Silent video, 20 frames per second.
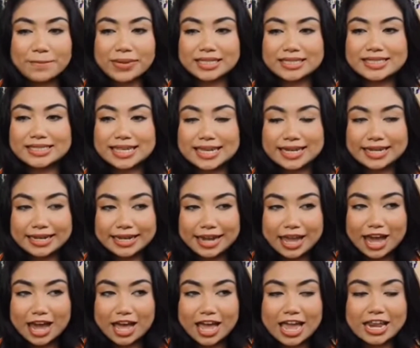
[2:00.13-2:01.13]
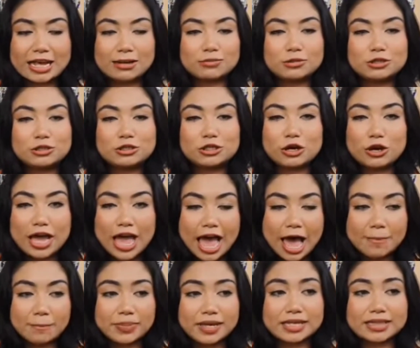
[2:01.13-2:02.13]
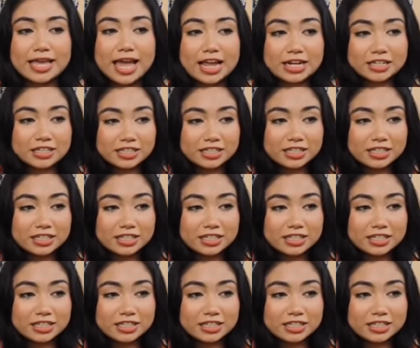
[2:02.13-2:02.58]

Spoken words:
Miss India, and I'm so happy that